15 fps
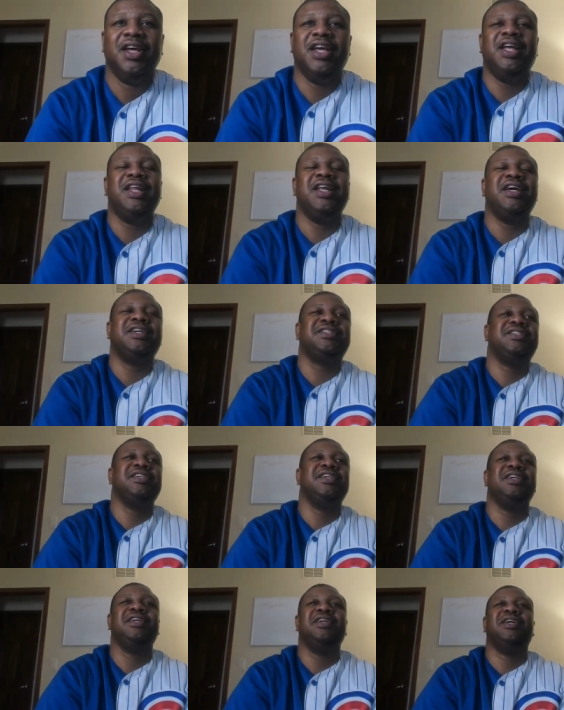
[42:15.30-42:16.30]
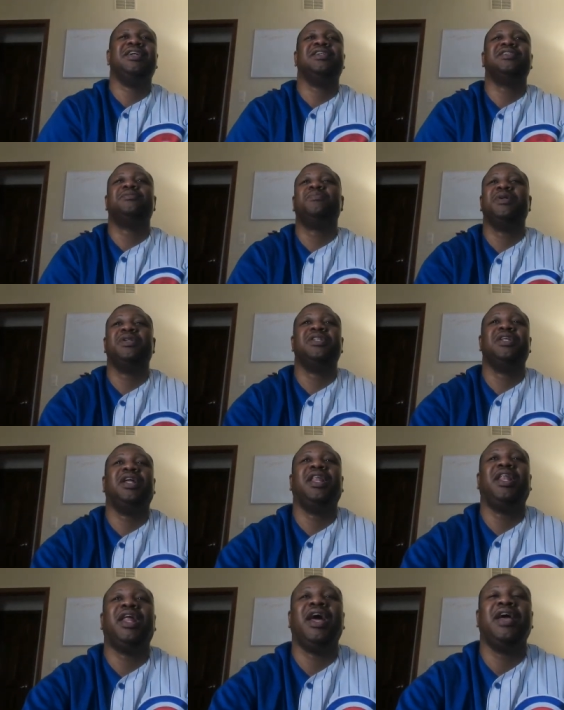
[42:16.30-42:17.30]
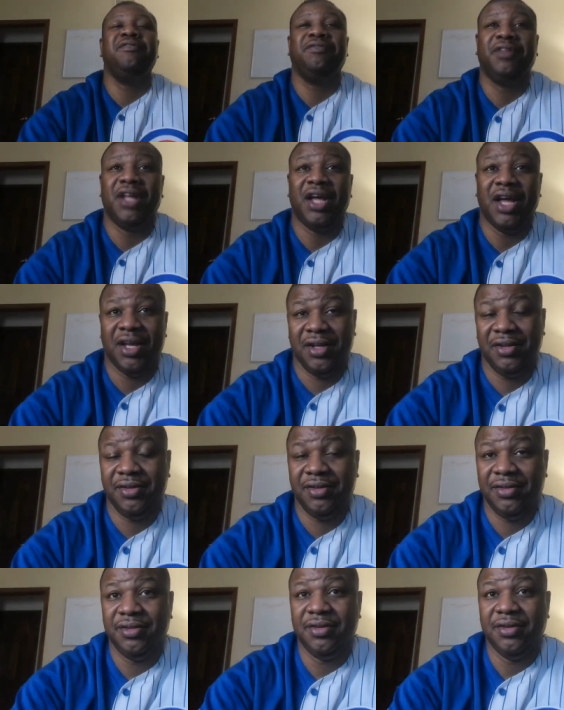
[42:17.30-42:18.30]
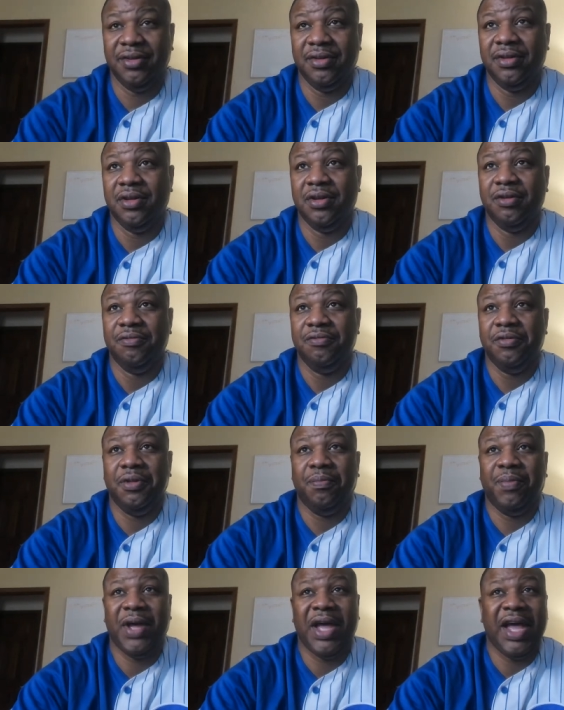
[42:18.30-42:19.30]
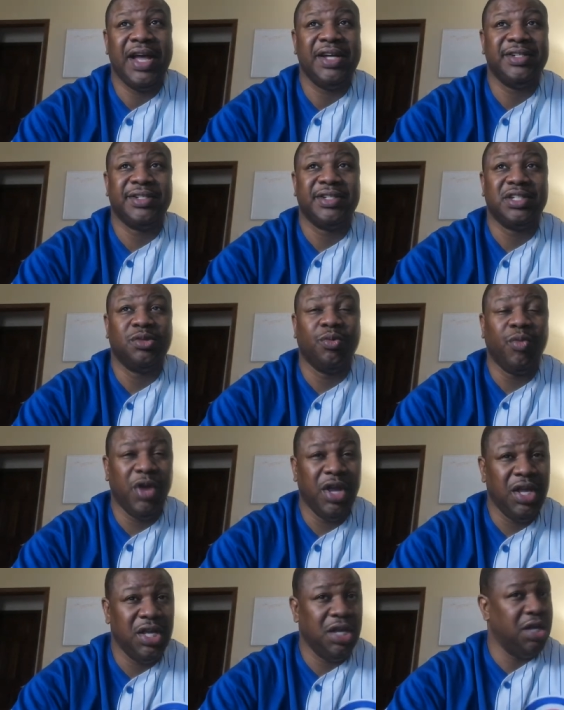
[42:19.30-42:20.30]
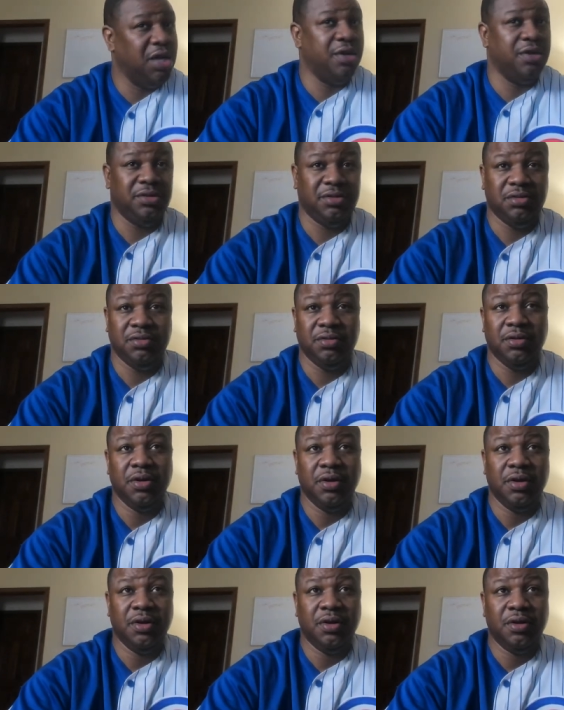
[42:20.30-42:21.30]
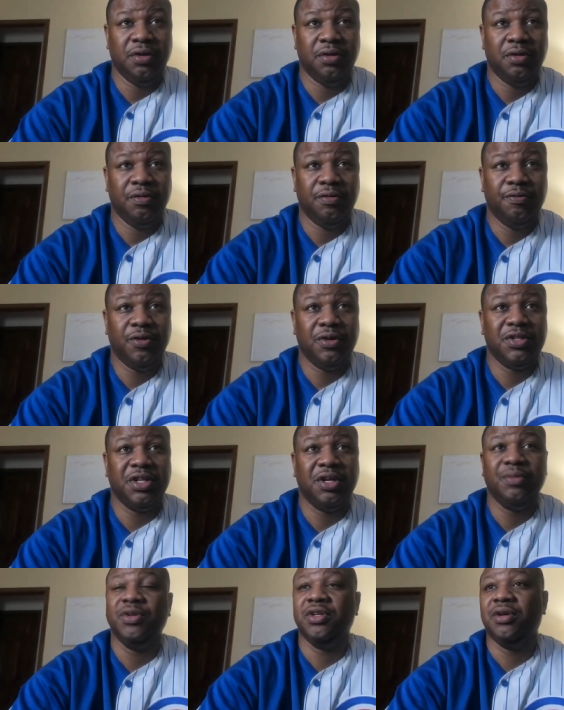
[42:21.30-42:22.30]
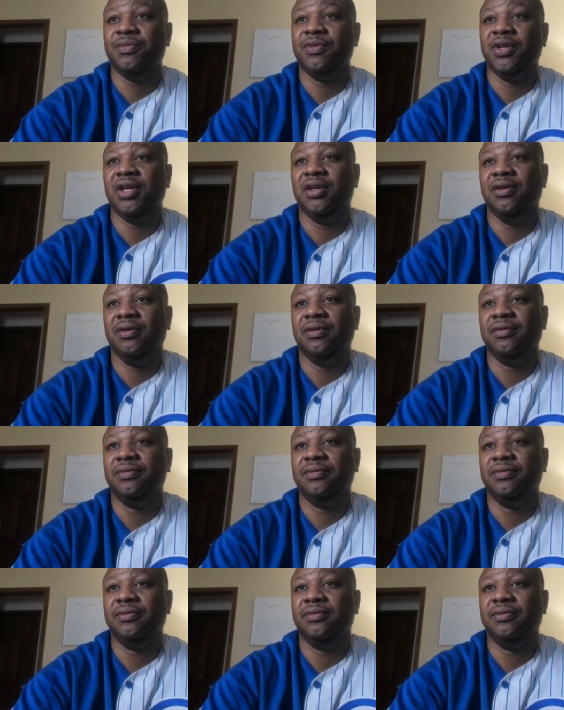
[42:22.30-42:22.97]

NXT has been the lifeline for the past three years for WWE.